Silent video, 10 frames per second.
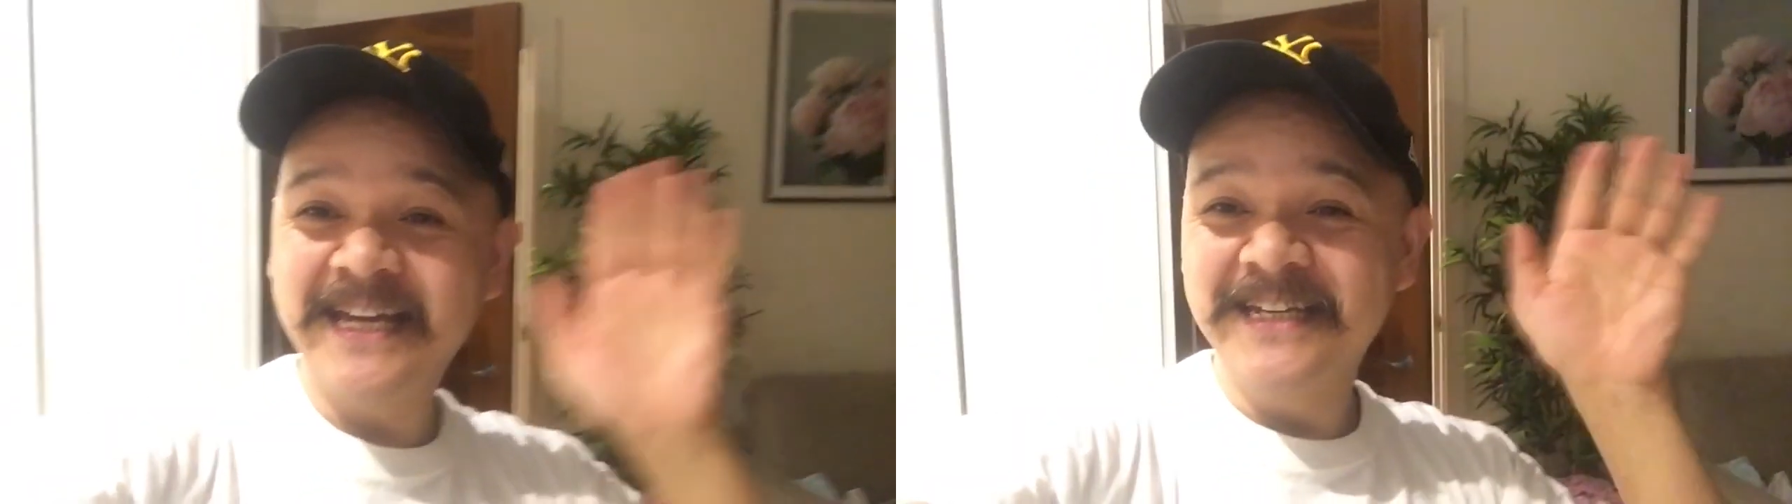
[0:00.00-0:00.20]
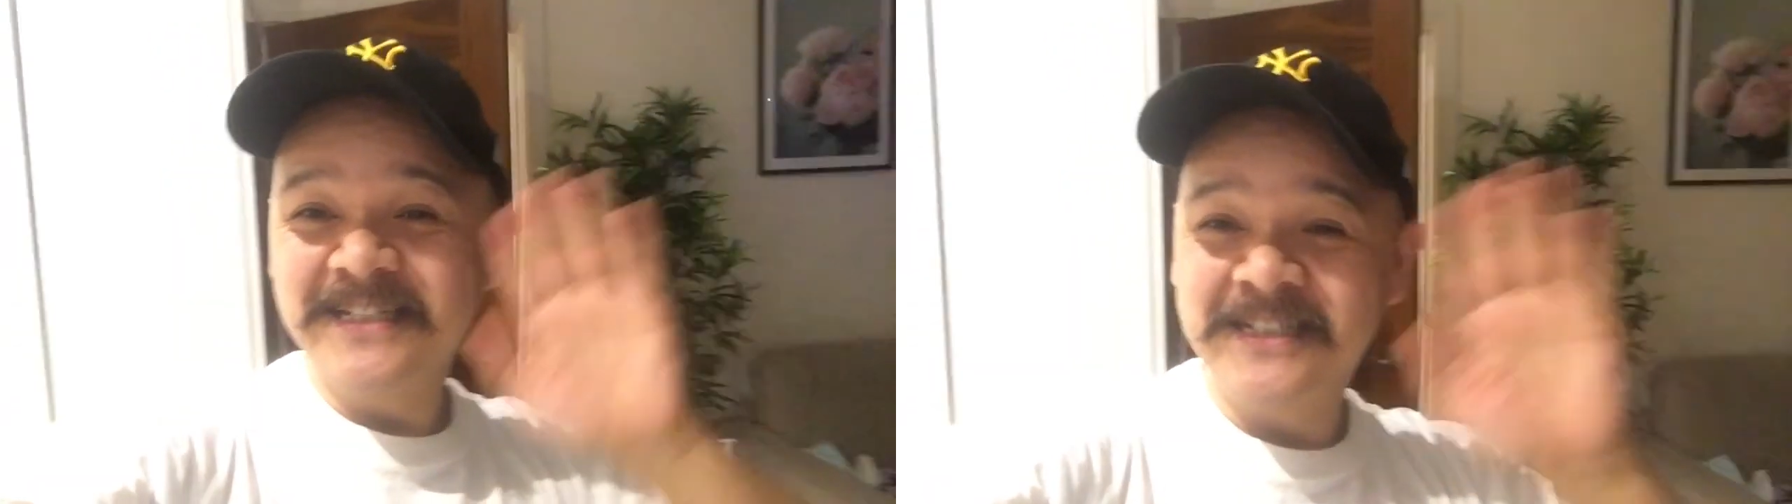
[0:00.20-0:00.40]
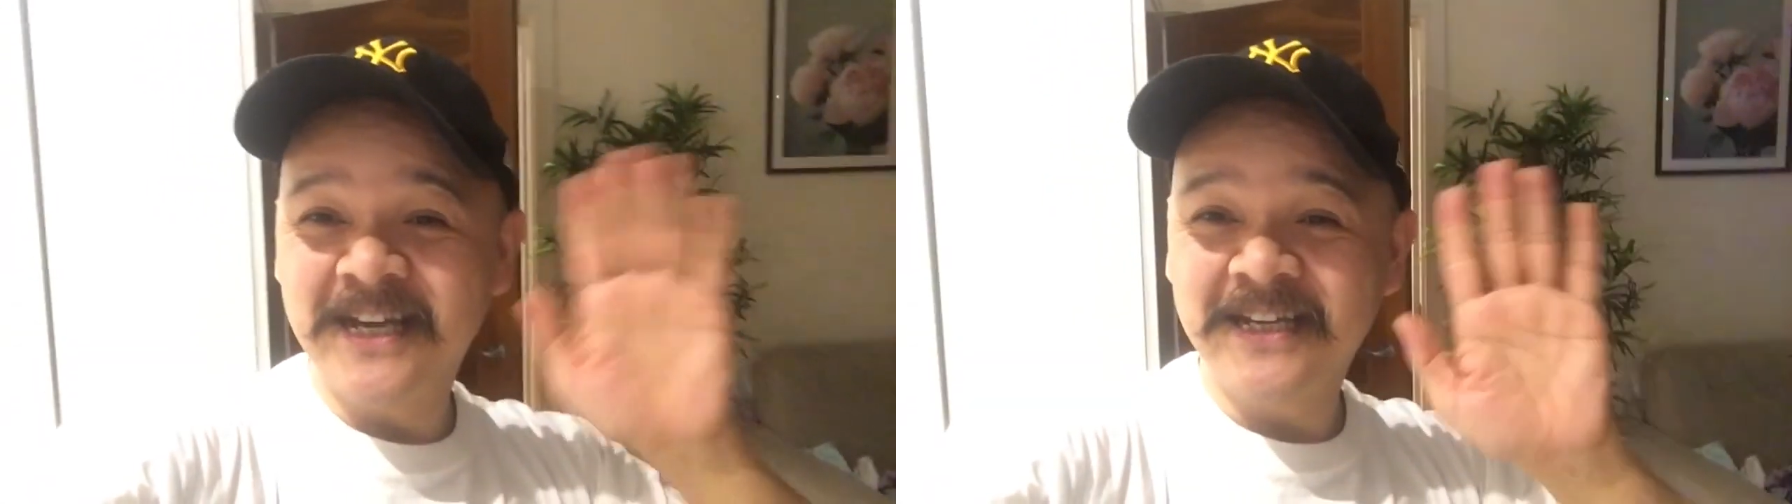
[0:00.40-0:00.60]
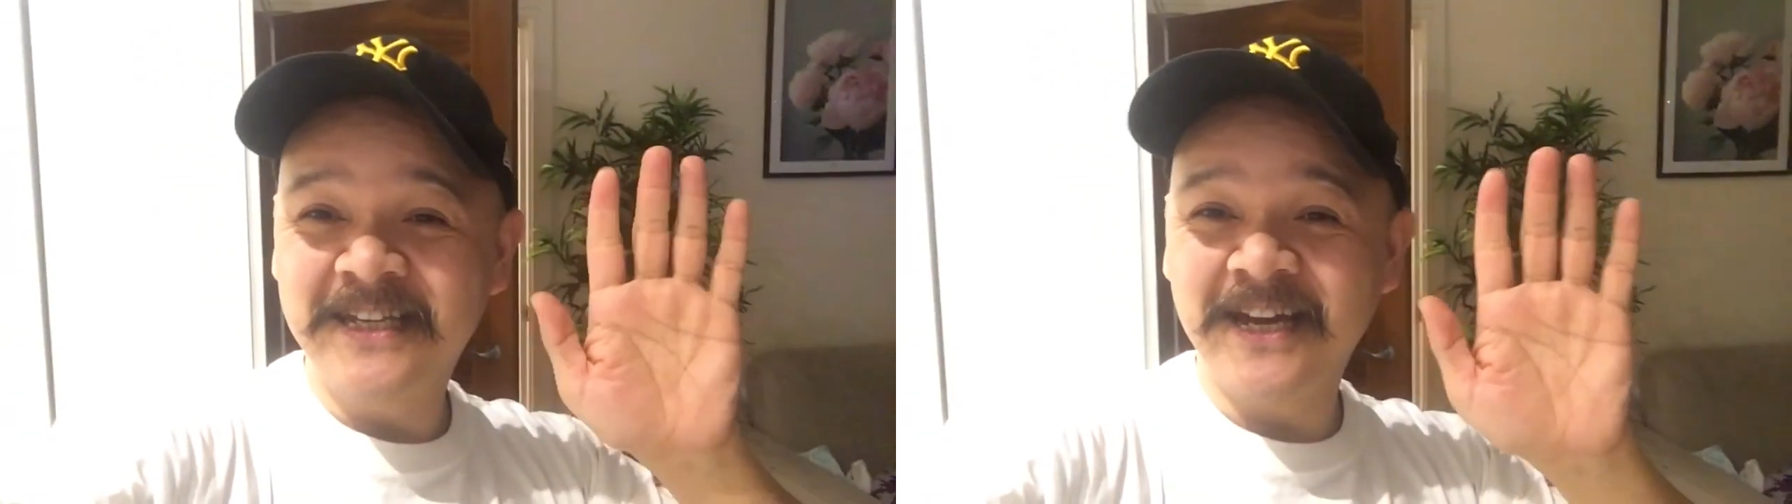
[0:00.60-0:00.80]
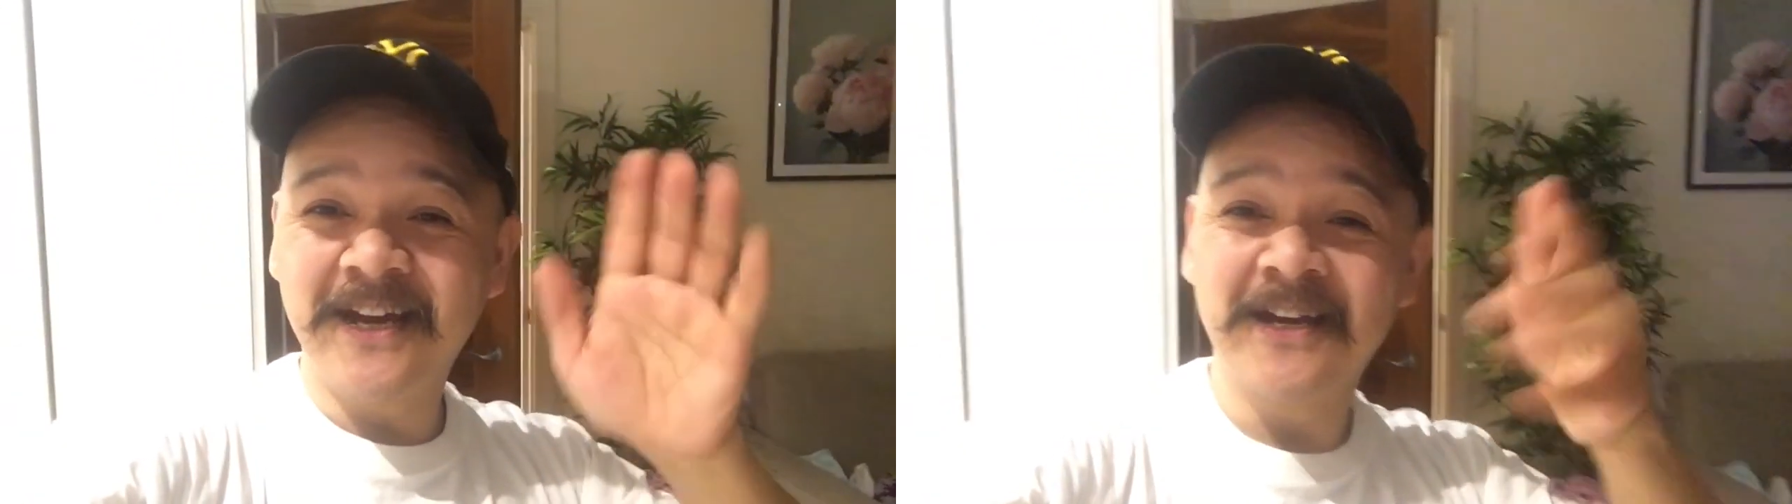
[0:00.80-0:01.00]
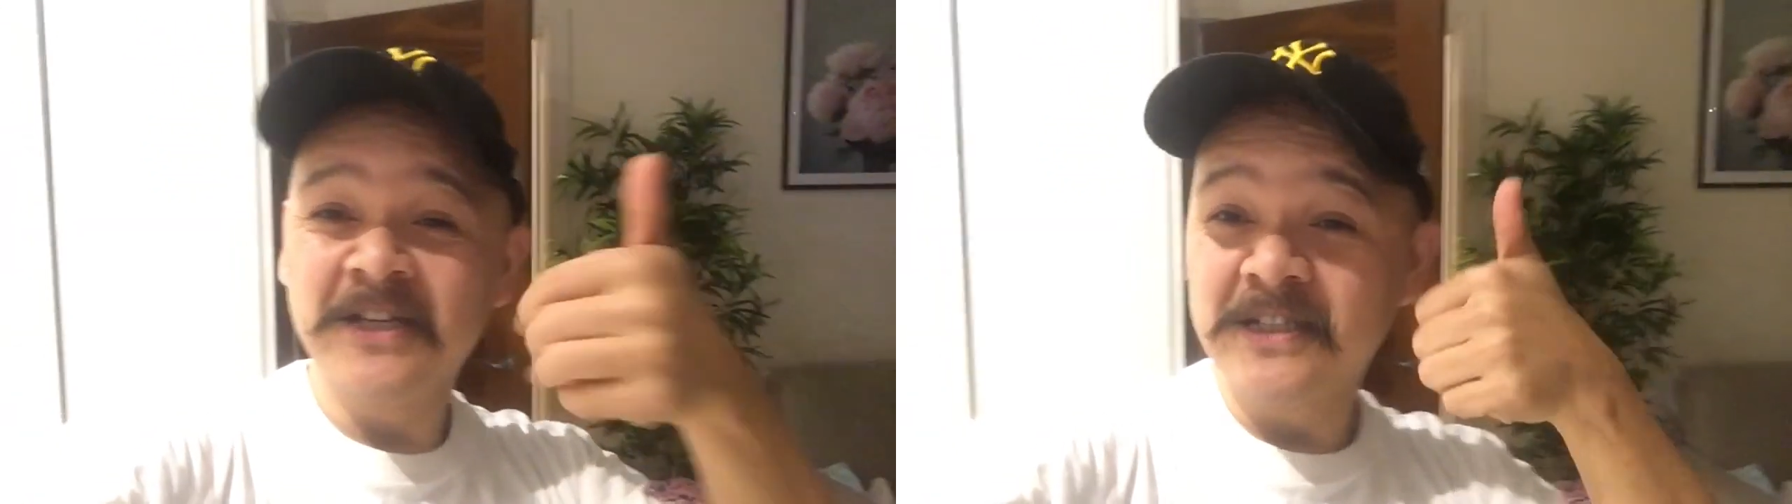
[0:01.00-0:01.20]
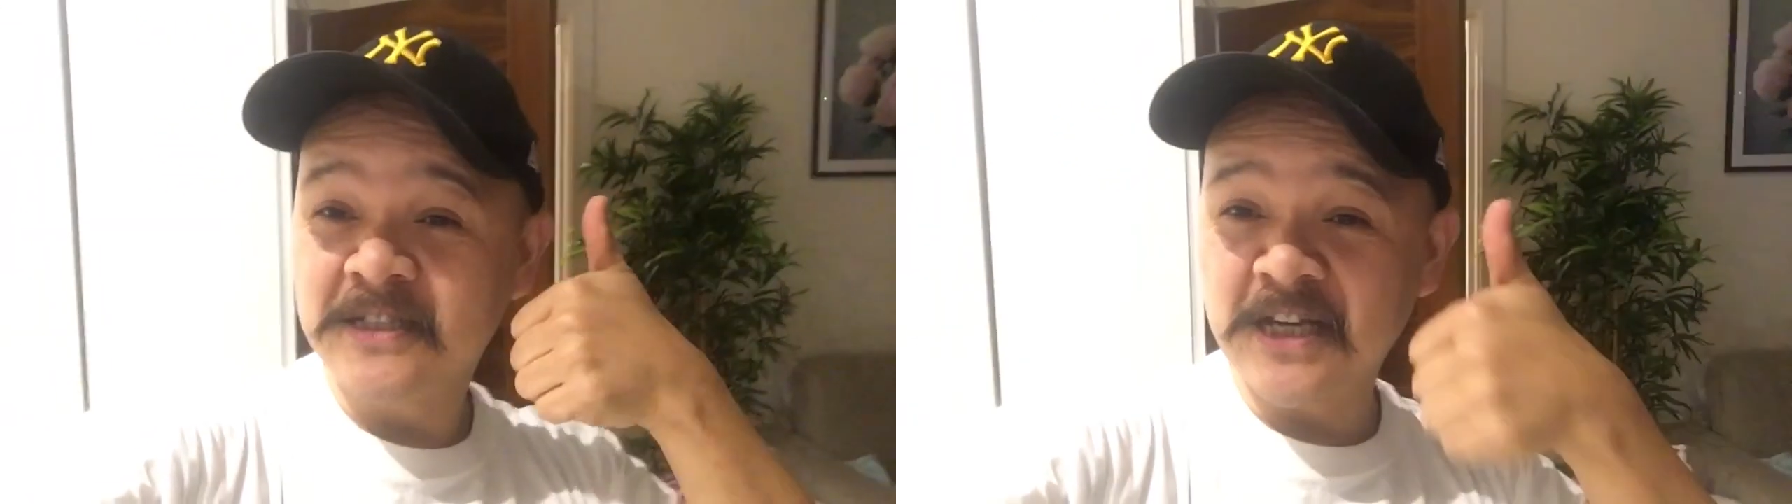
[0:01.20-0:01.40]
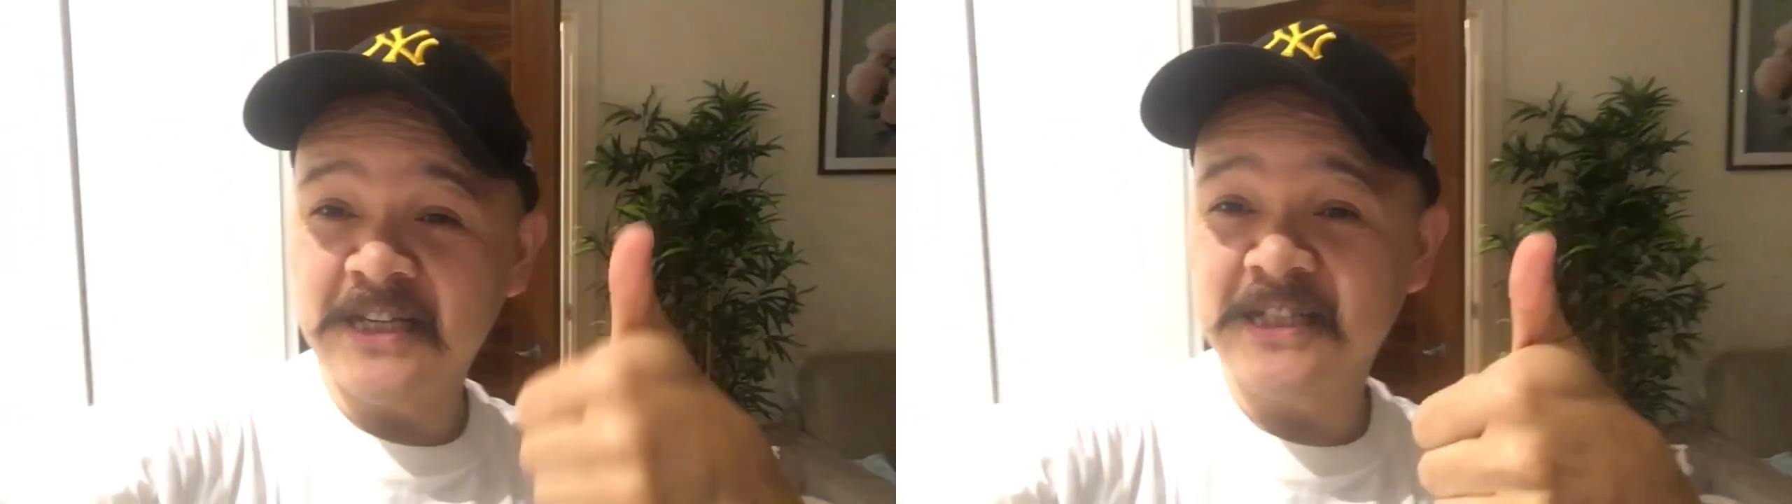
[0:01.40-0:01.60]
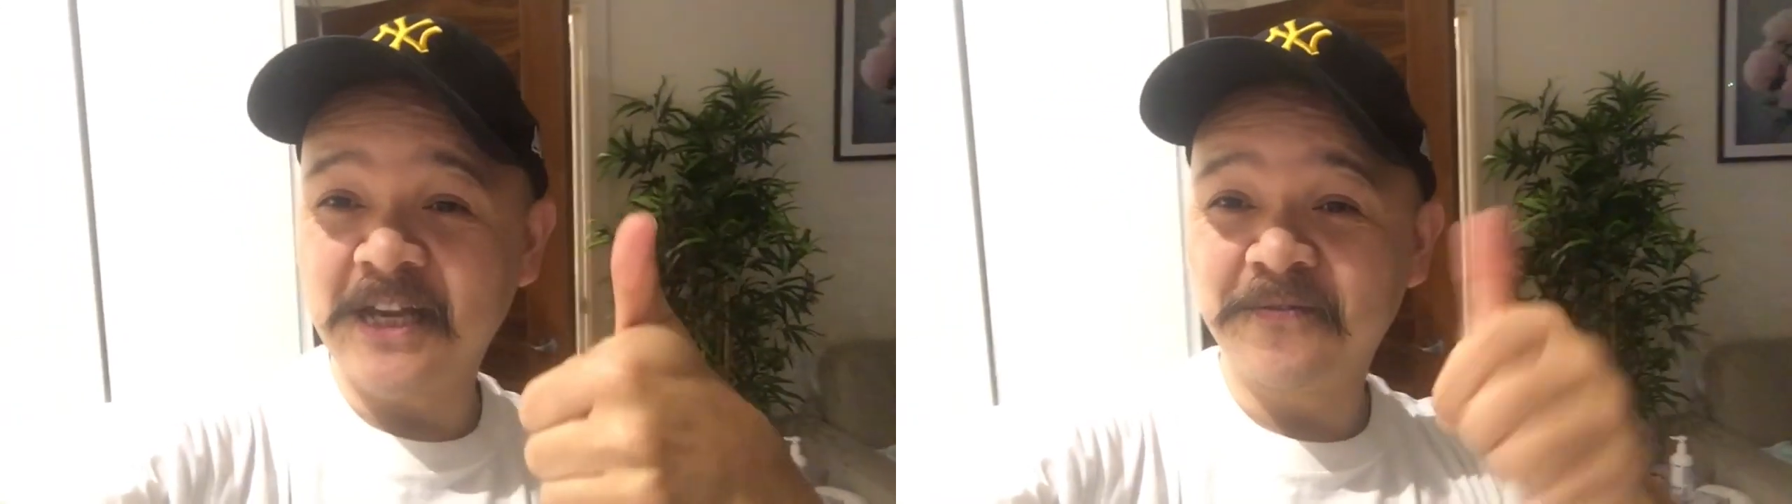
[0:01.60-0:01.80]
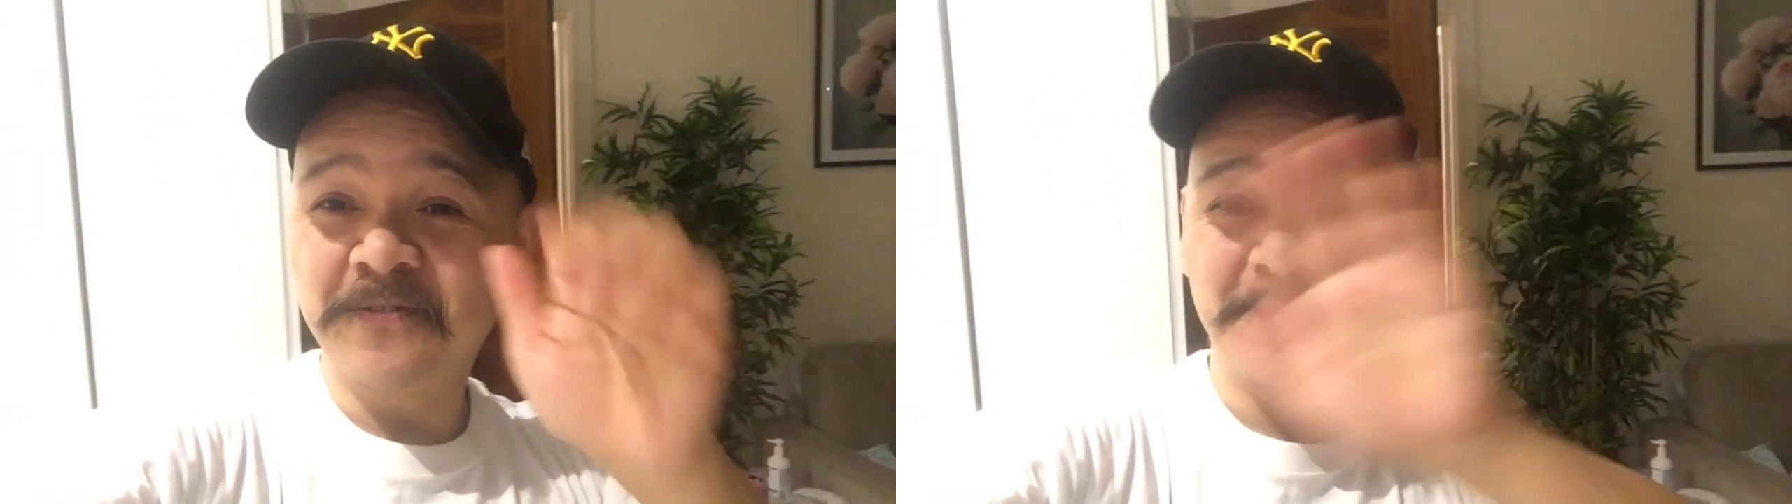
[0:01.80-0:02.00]
take care, stay safe,
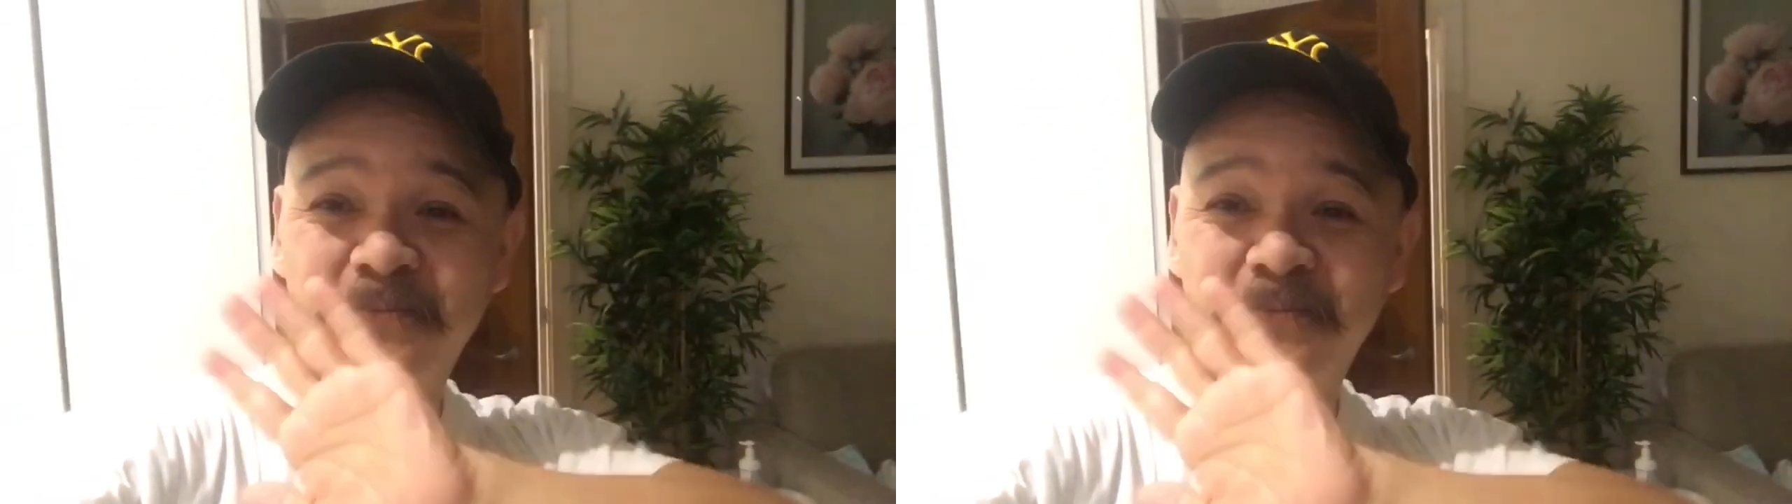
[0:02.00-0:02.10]
bye